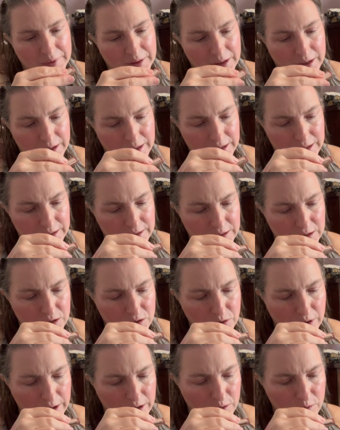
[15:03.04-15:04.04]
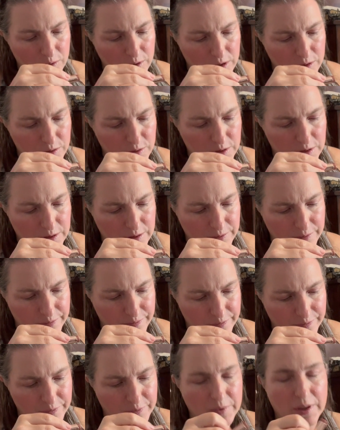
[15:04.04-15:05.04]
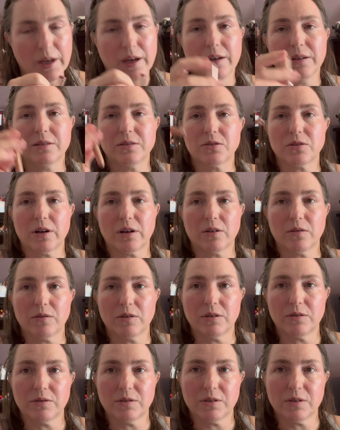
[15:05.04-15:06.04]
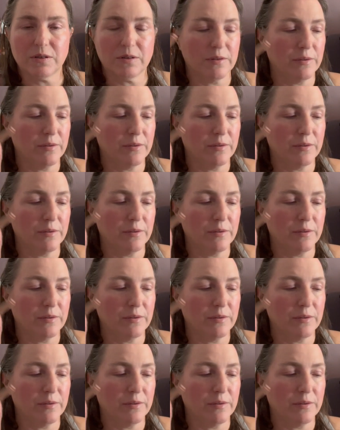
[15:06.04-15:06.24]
I think this is Strike a Rose. Yeah, Strike a Rose.